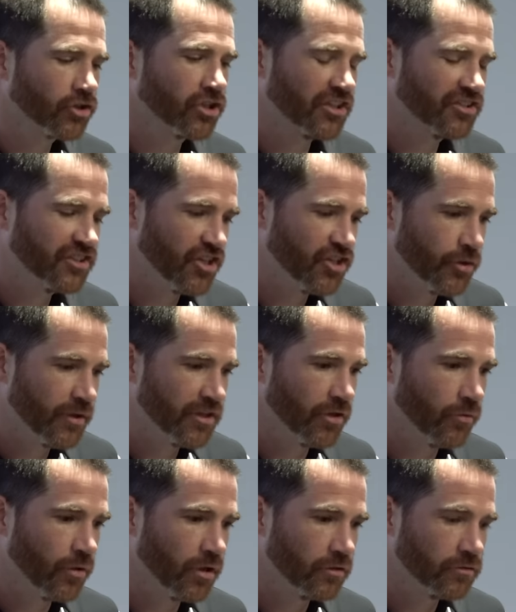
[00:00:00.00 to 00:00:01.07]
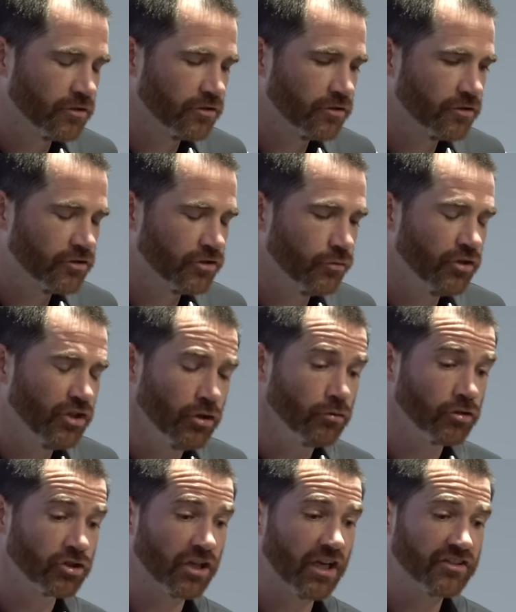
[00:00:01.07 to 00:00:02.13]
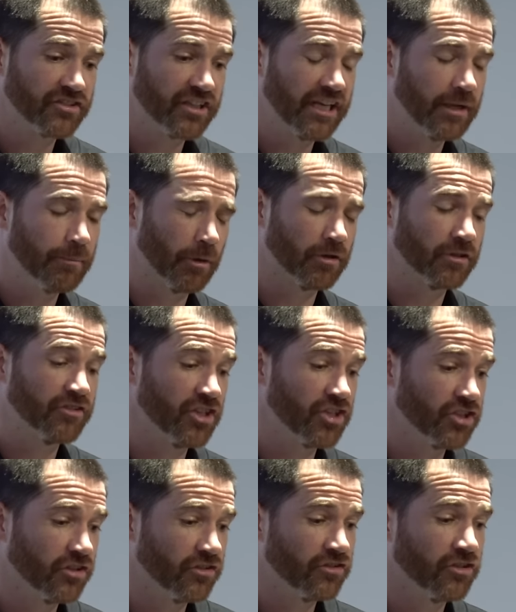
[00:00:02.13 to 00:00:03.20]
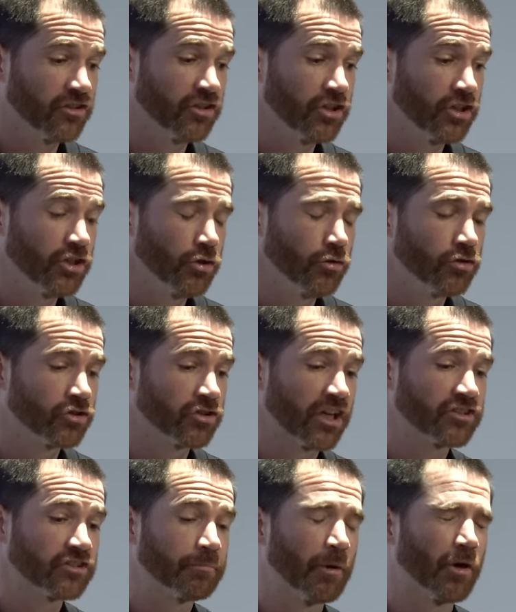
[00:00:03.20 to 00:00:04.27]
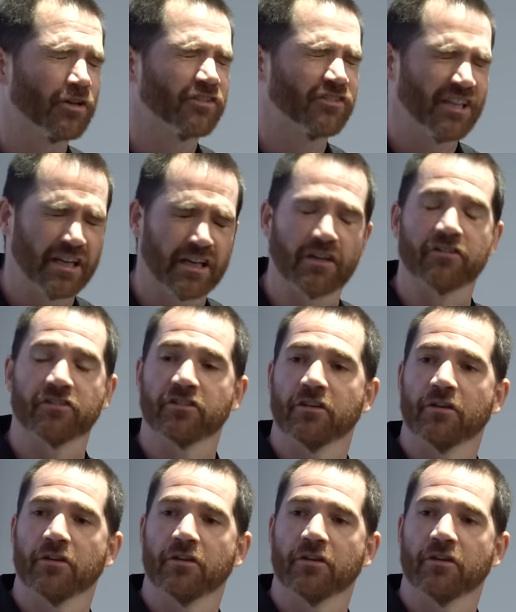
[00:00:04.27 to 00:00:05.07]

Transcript: trust issue in the world? Do you trust any politicians and do you trust politics?